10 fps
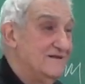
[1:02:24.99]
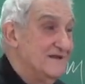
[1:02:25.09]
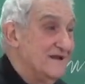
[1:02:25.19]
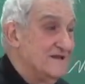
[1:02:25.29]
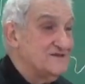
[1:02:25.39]

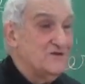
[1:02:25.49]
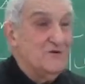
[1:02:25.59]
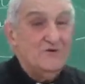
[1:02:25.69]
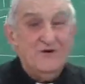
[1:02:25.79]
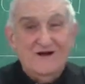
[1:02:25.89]
there is
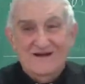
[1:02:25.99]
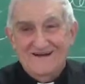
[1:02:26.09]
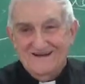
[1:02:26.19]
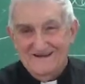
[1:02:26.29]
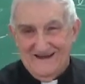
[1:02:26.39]
no
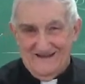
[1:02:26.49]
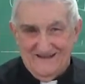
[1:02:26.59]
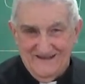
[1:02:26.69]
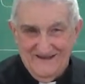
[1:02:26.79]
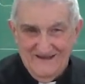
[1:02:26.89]
right.
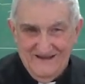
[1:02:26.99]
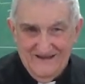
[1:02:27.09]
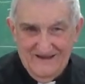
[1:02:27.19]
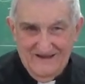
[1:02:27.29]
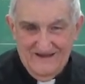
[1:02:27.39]

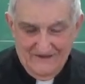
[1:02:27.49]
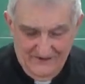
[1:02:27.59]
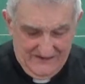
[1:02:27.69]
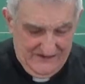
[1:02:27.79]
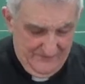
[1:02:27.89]

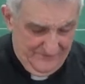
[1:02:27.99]
Okay?